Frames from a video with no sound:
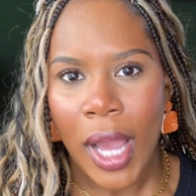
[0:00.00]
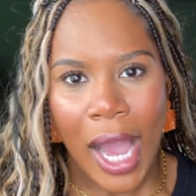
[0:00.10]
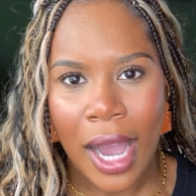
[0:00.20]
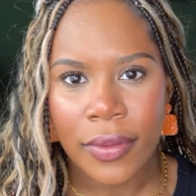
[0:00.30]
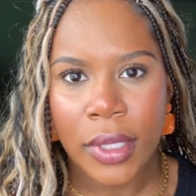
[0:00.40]

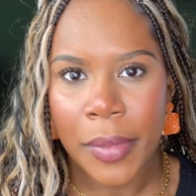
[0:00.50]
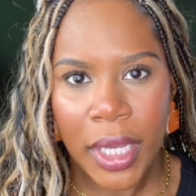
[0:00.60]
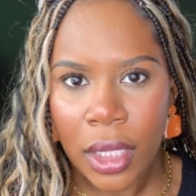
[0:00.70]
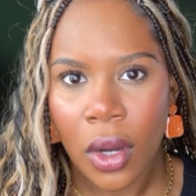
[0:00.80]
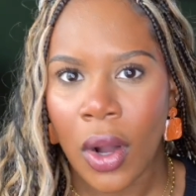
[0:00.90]
have to
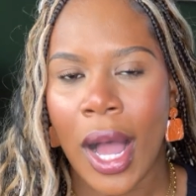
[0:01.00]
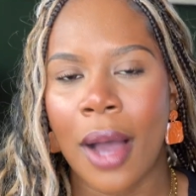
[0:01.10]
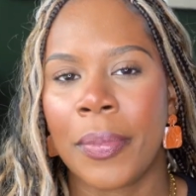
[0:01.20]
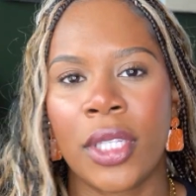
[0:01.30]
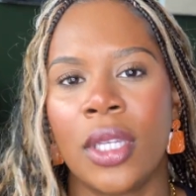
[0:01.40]
make it all
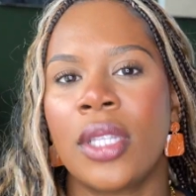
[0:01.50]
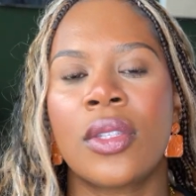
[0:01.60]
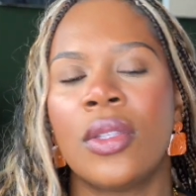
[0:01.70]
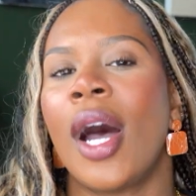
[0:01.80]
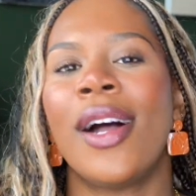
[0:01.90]
happen.
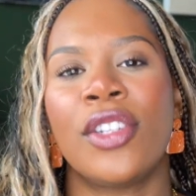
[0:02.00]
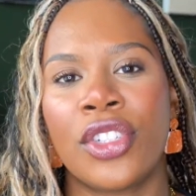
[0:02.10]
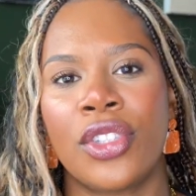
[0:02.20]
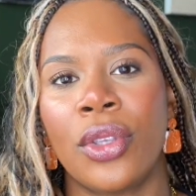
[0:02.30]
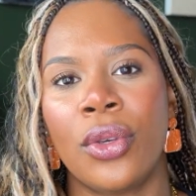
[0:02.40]
It's not
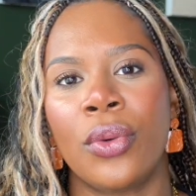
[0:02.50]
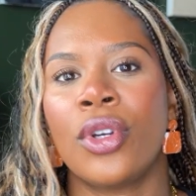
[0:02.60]
just you.